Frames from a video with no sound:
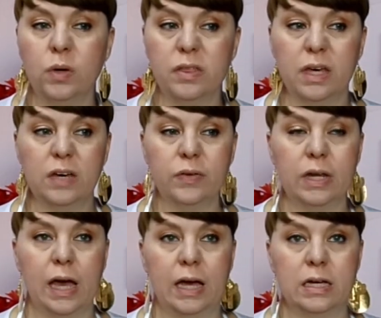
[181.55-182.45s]
think of it
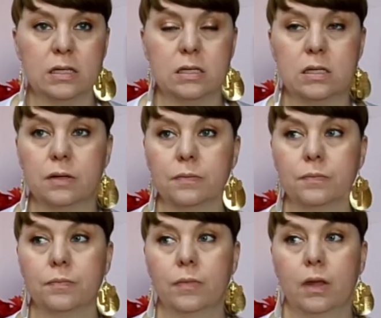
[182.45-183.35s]
as
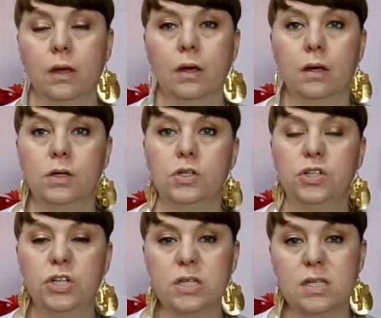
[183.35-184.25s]

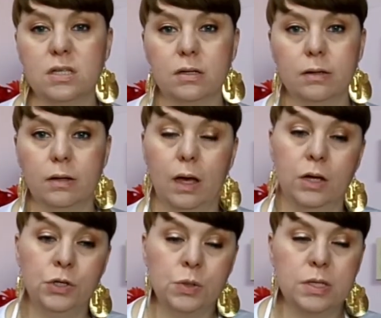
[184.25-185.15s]
just
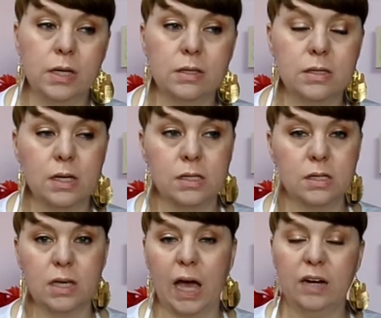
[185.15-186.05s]
a nuisance.
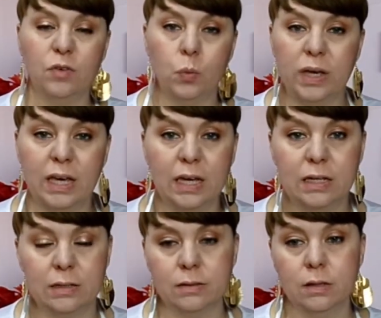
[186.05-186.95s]
It's kind of a weed,
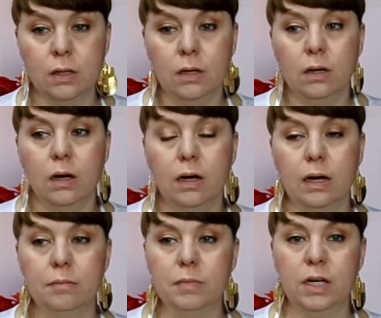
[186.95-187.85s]
and
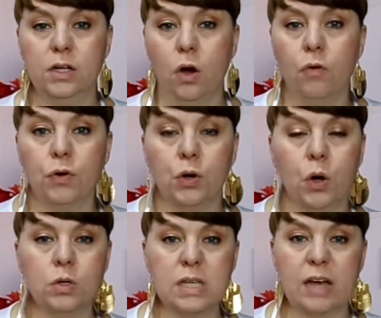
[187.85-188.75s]
it
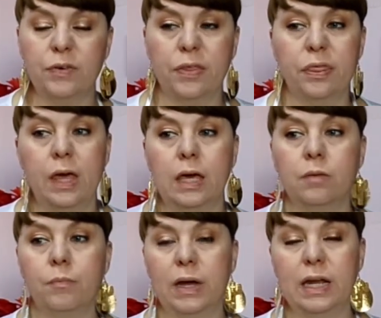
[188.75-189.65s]
overgrows
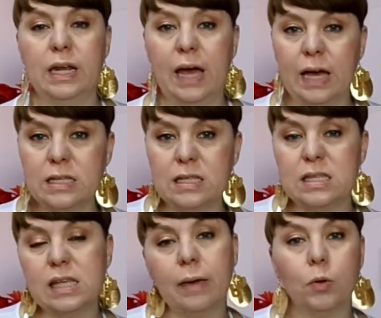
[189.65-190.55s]
everything, but it has the
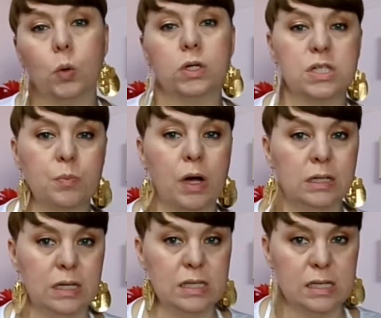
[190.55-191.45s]
same
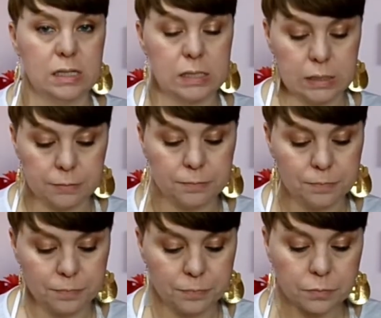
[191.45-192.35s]
correspondences.
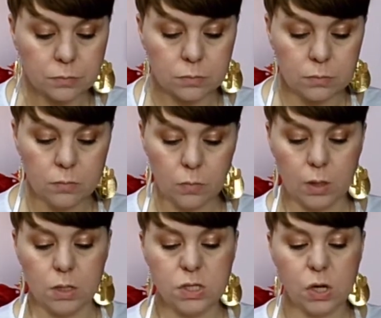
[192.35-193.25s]

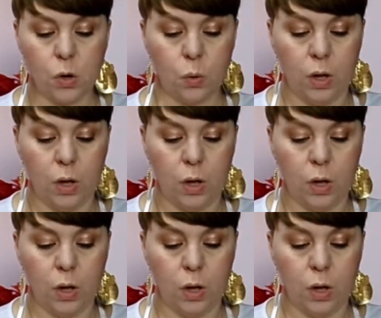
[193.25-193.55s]
So